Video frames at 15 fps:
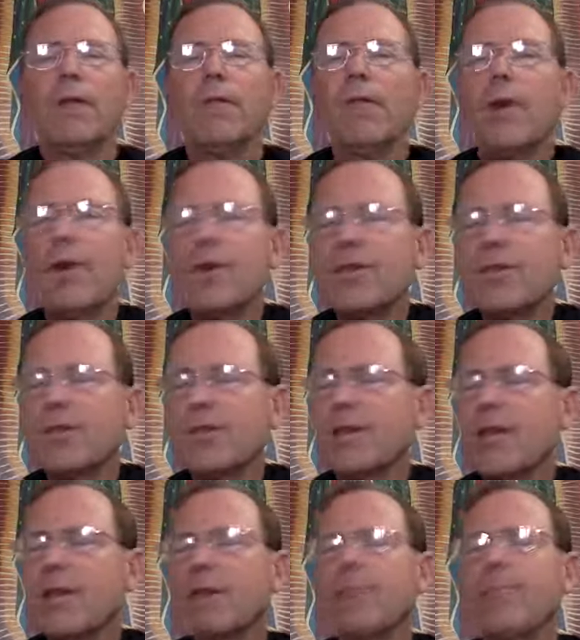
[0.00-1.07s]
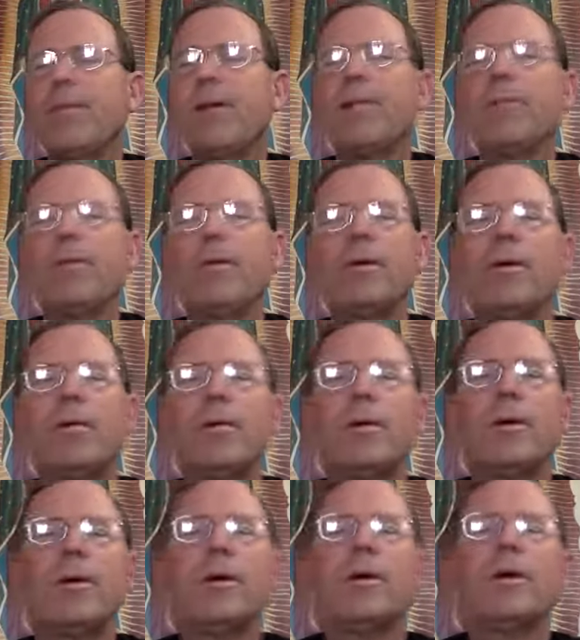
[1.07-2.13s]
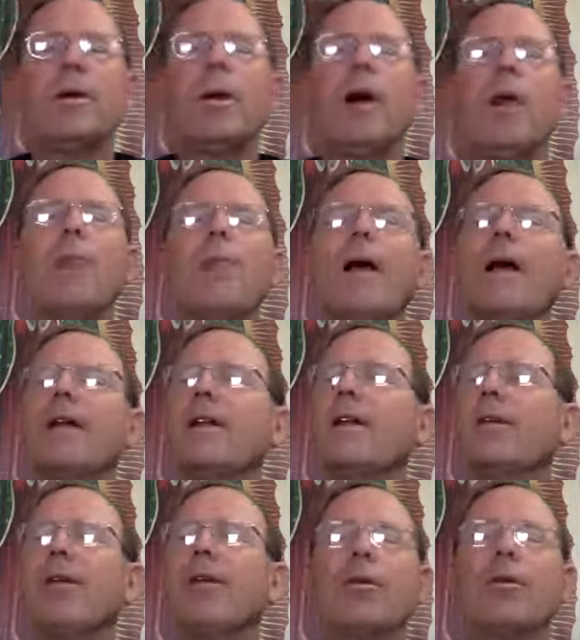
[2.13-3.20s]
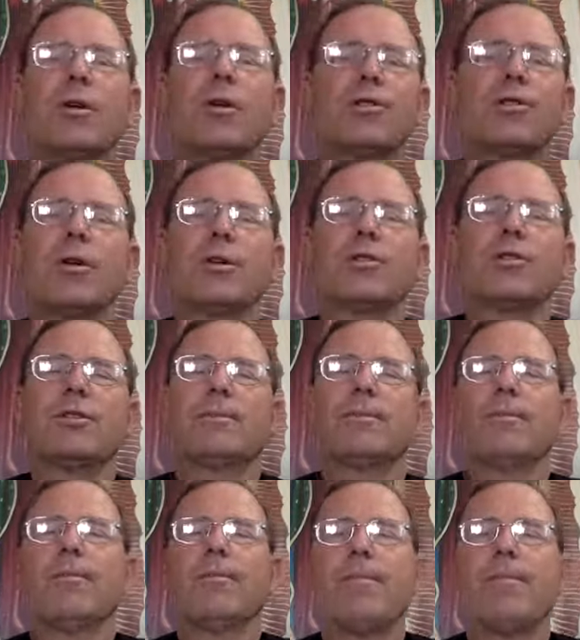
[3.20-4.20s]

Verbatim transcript: First is that the people abandoned going to church.